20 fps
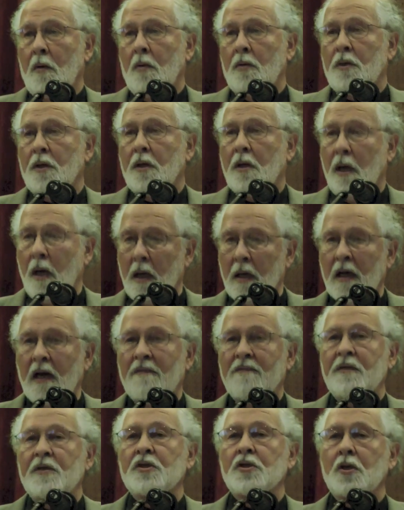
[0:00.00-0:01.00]
or the color
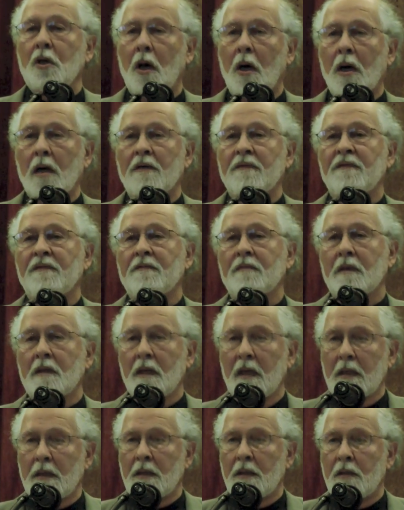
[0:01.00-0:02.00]
of the scarf of the
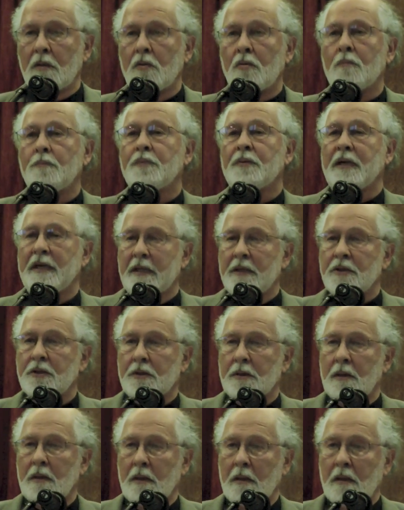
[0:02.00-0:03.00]
lady who
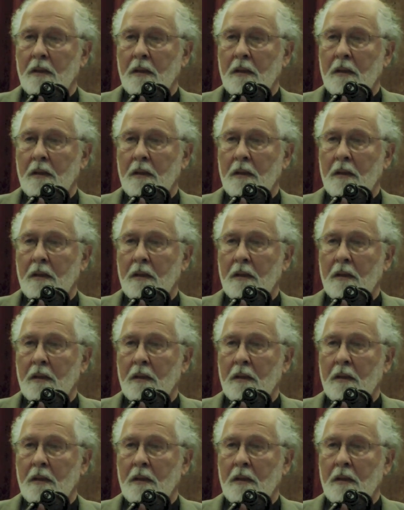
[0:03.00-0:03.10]
prays.